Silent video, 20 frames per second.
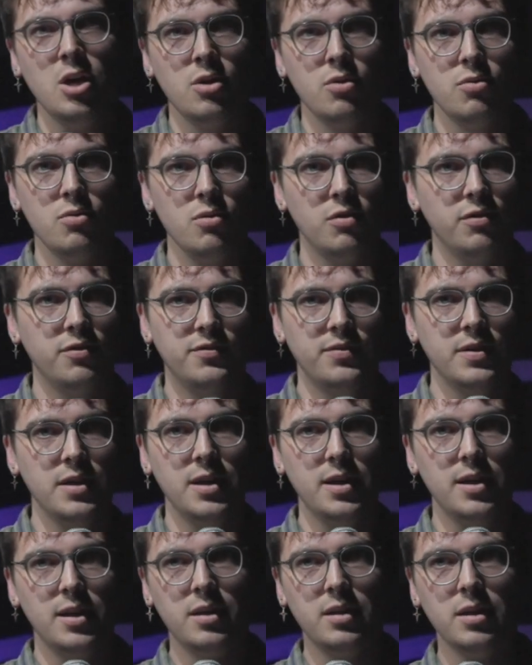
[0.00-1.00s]
nor
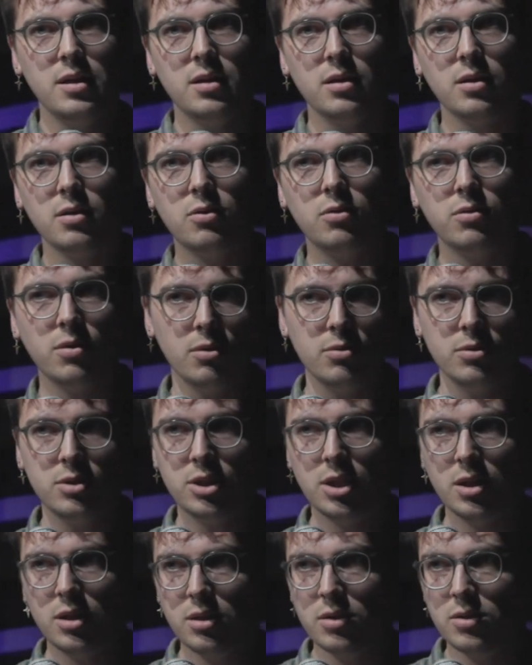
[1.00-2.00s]
fear the
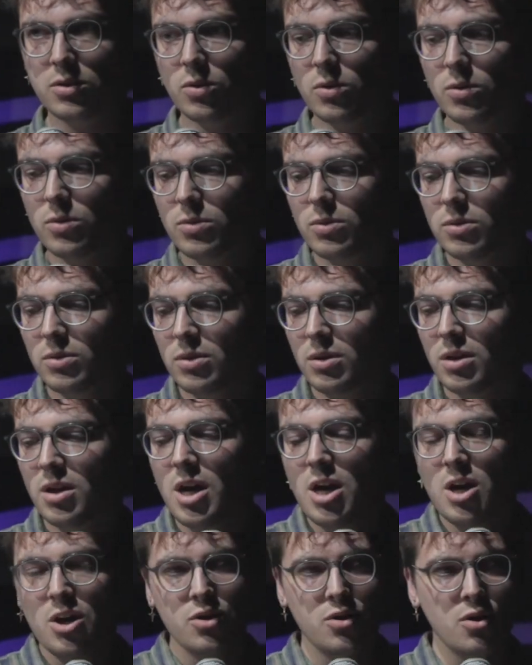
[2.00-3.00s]
encroaching dawn.
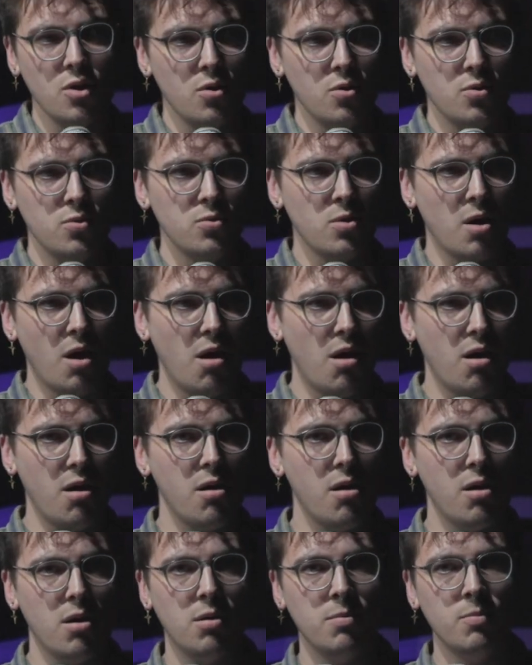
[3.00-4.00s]
No
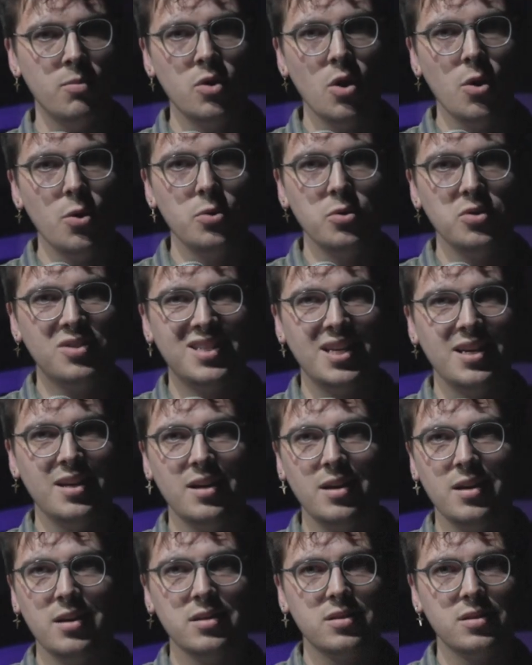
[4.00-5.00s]
harm, no
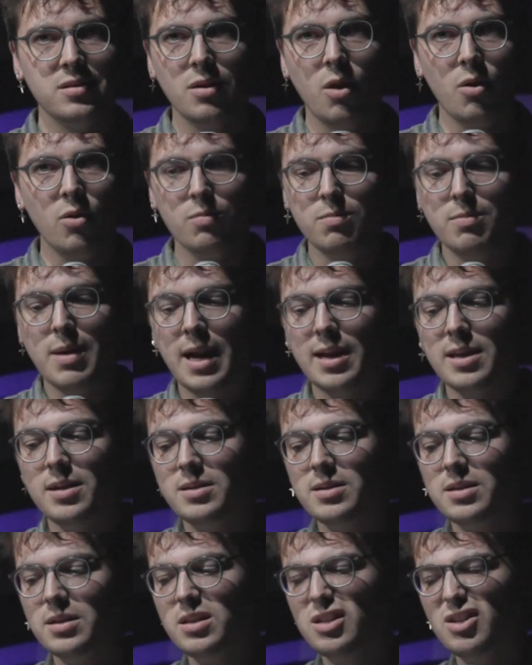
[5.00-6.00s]
tears, no
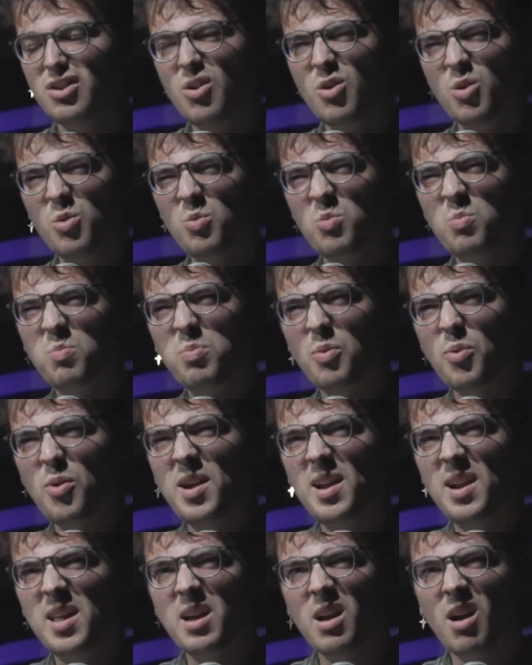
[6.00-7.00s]
malady, no
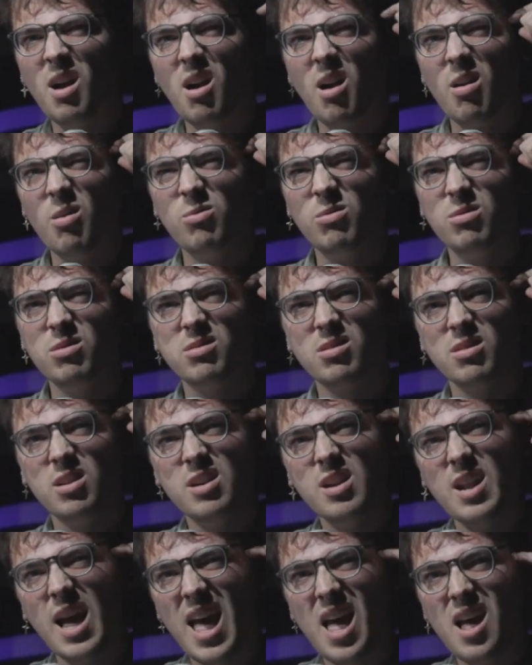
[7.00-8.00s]
boiling
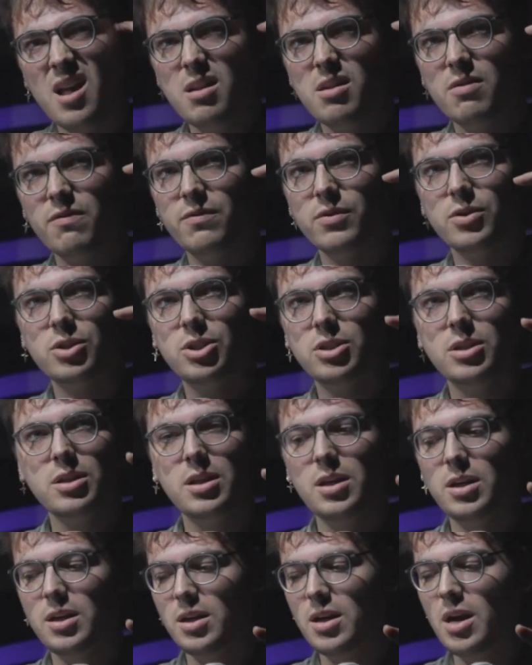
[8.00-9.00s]
cauldron head for
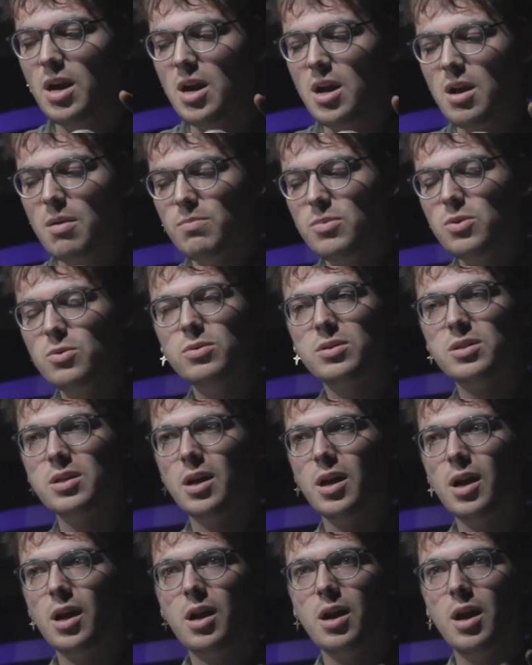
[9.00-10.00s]
she.
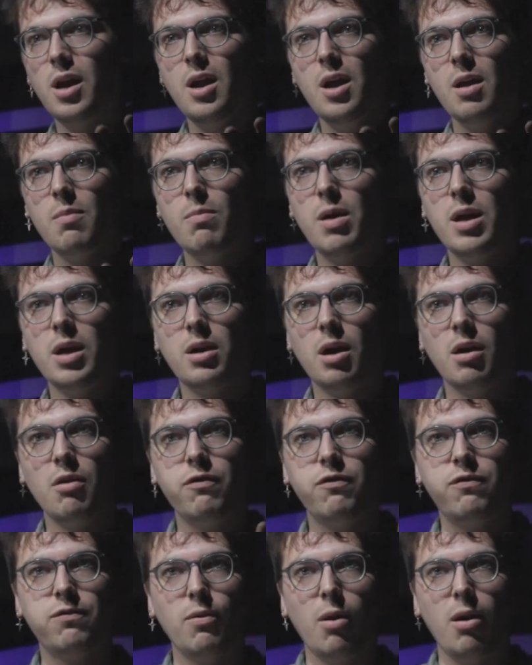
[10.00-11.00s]
Music, make her
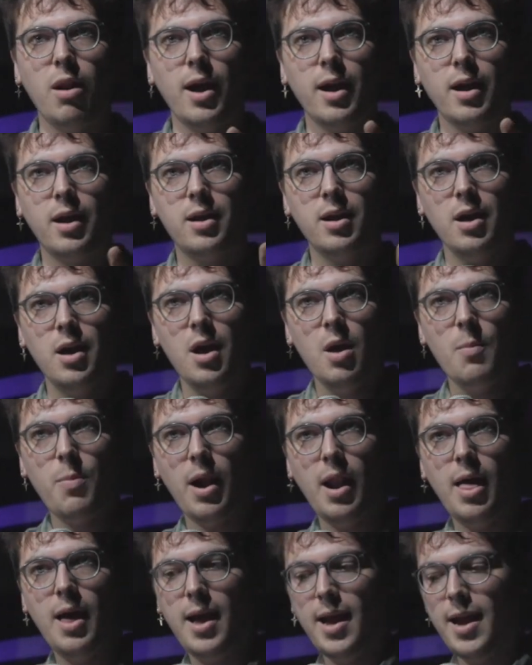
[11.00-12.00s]
frolic,
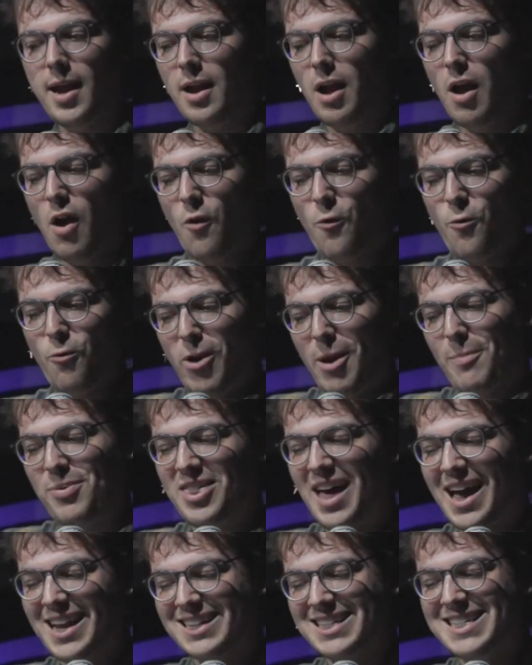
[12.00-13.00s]
play, rip
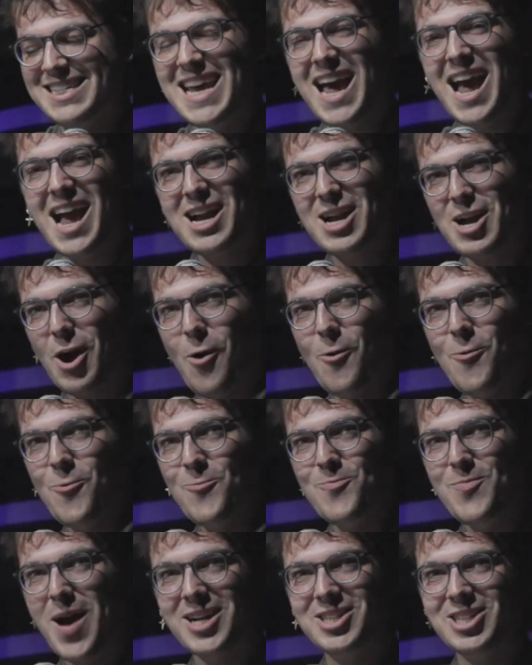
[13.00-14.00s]
that deck, oh
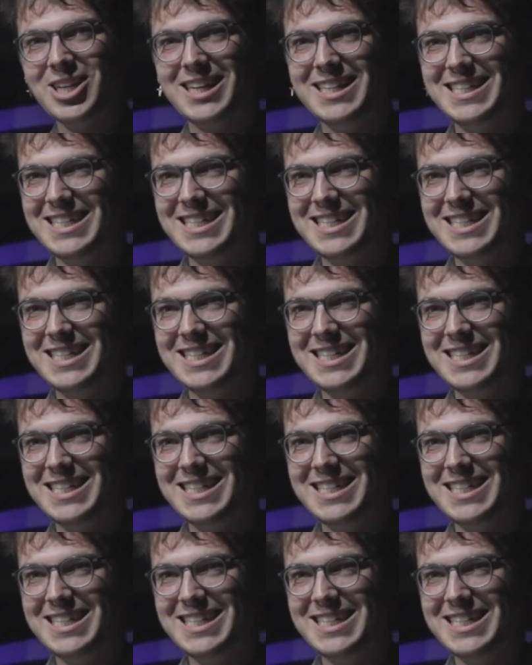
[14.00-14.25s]
magic